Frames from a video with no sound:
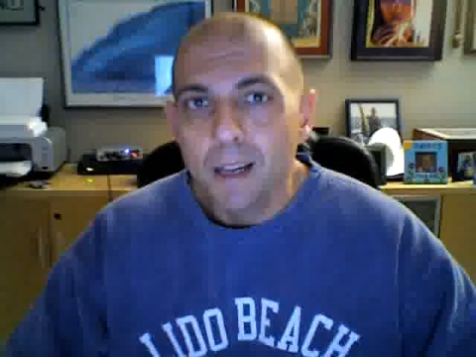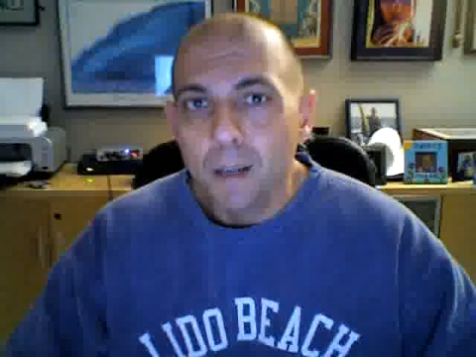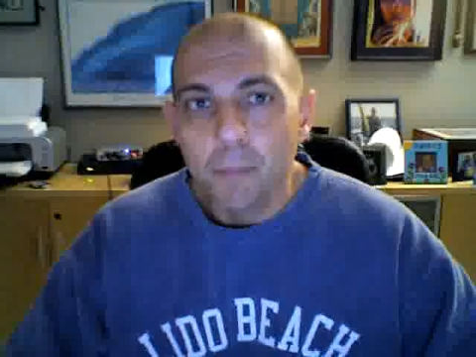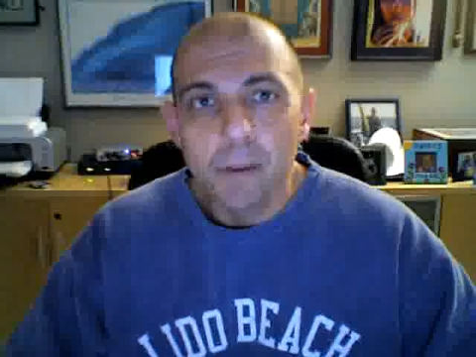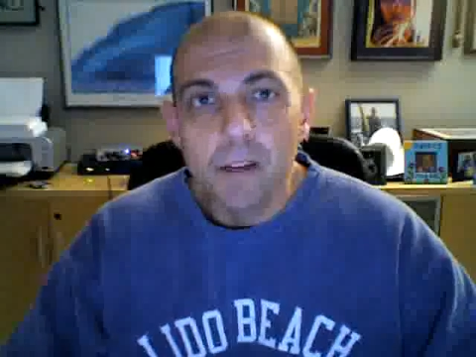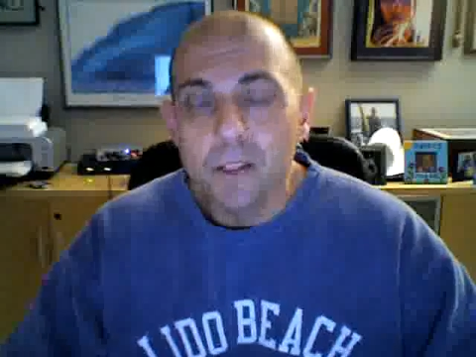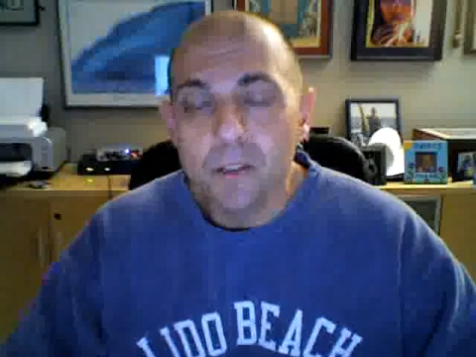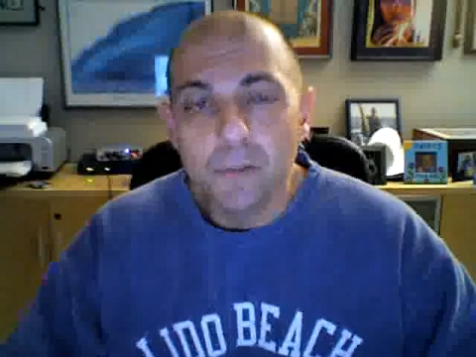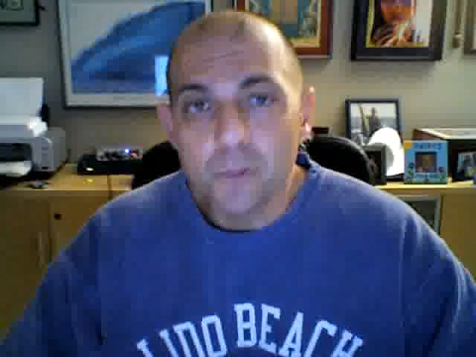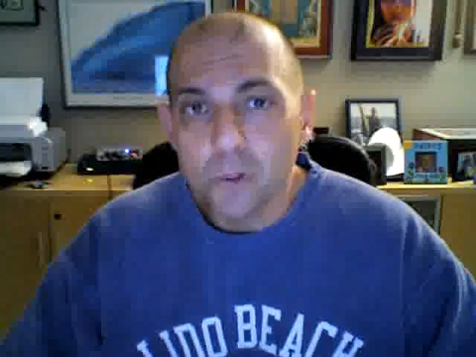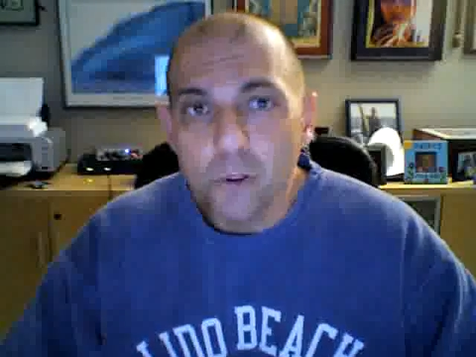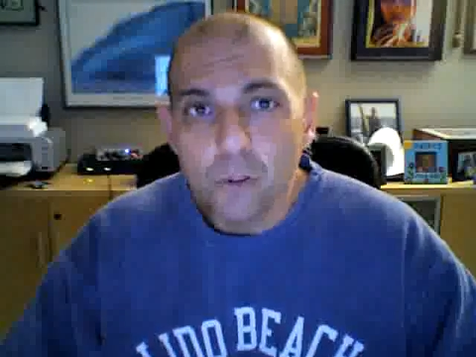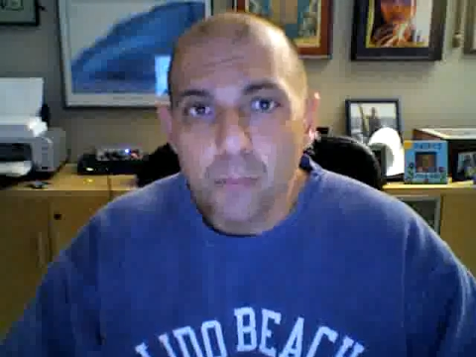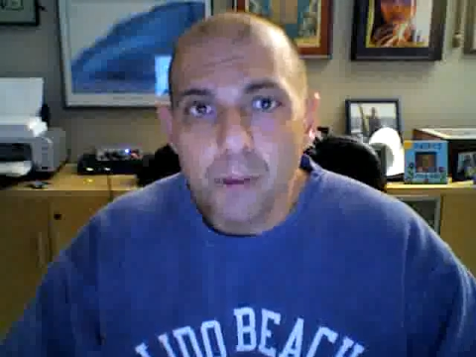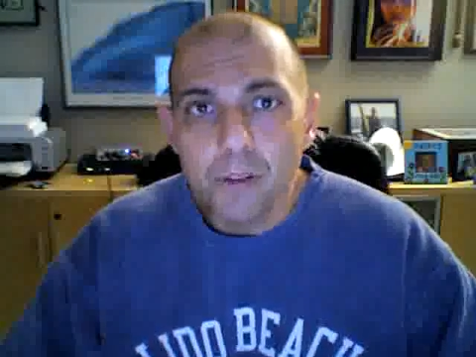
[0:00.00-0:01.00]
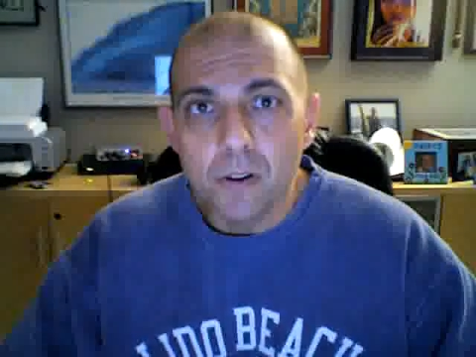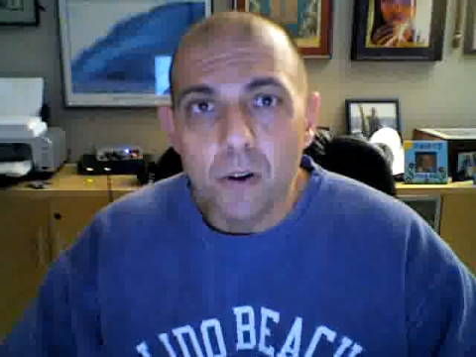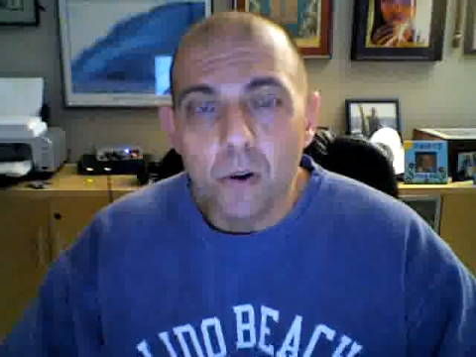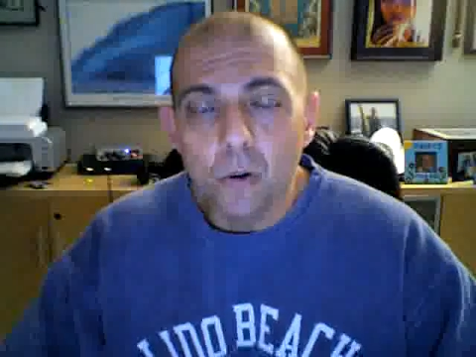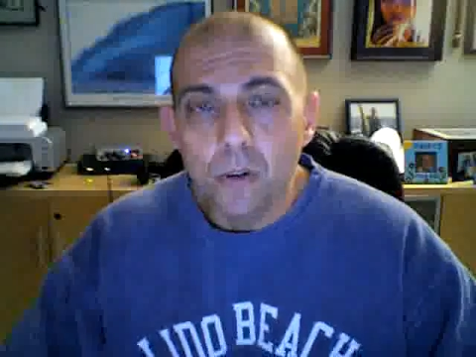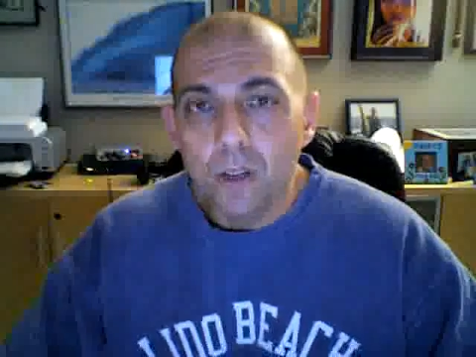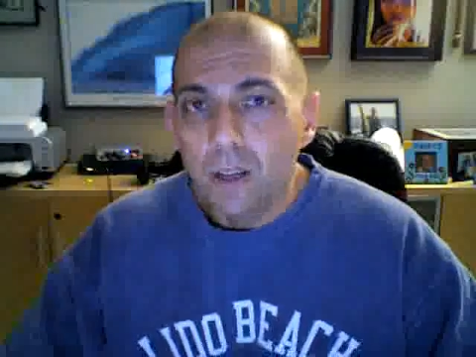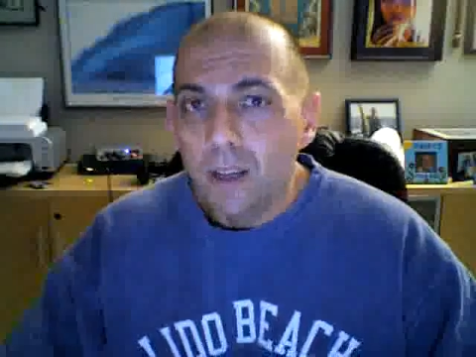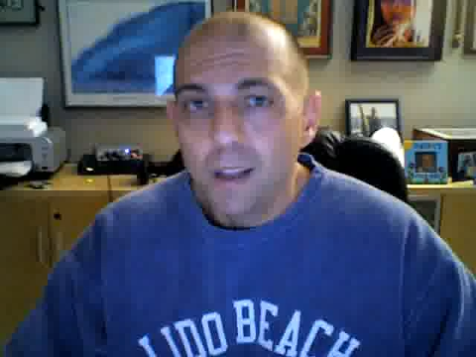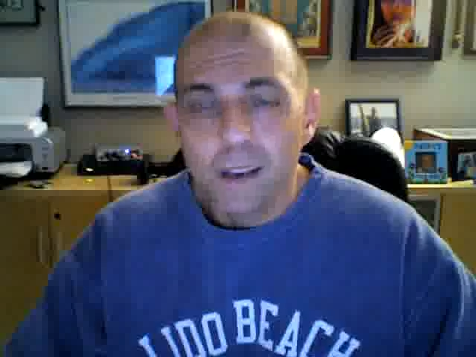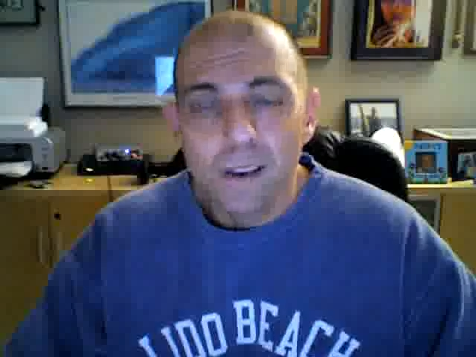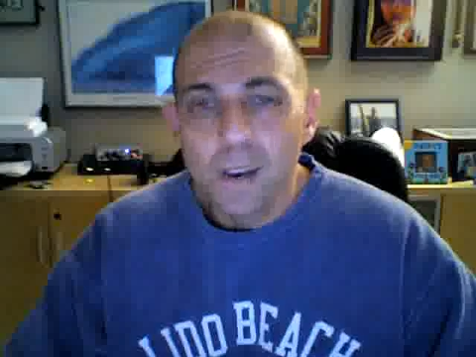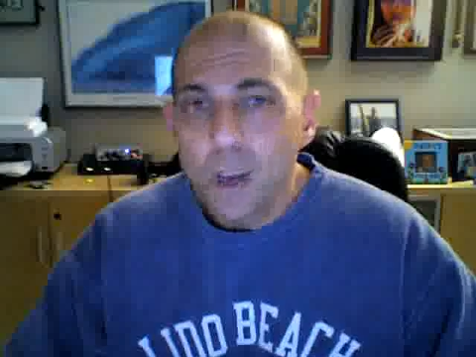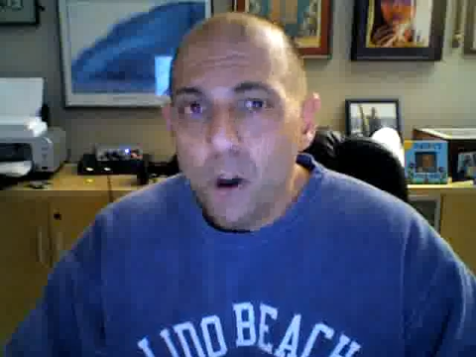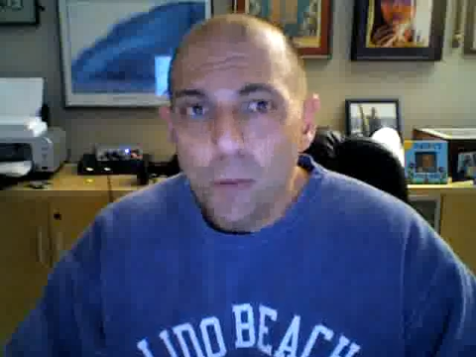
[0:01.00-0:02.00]
Because if truth be told,
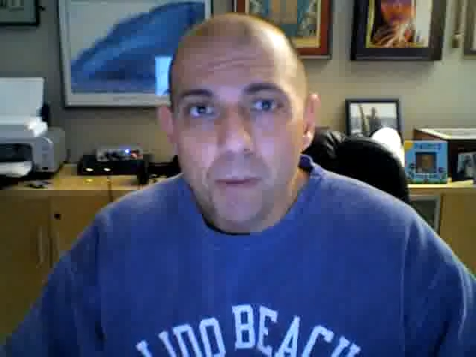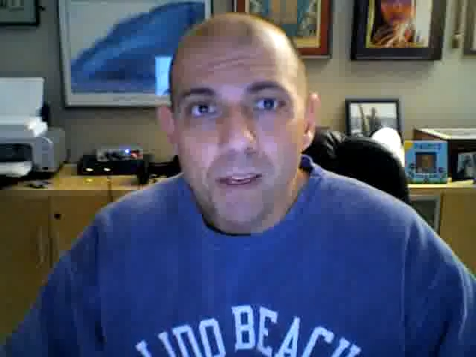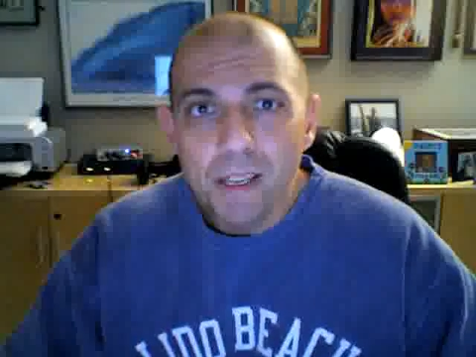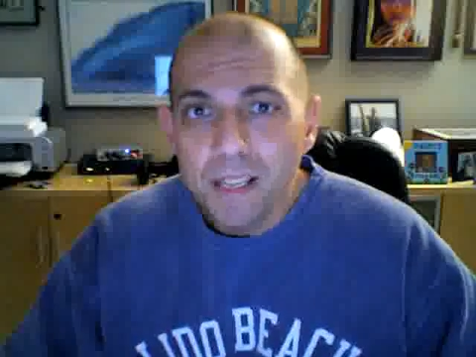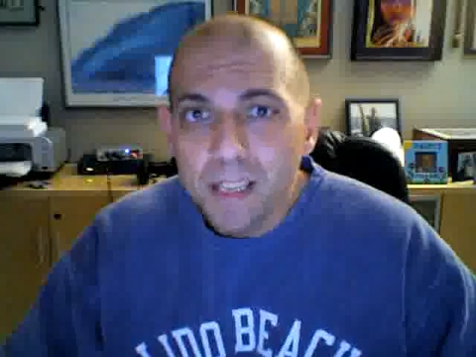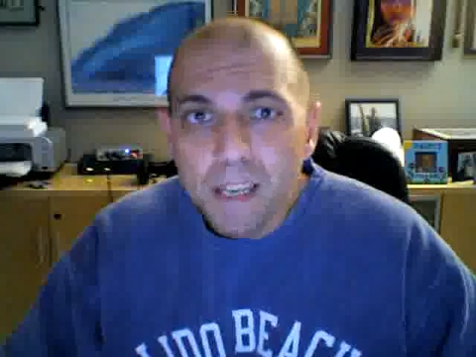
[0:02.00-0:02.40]
nobody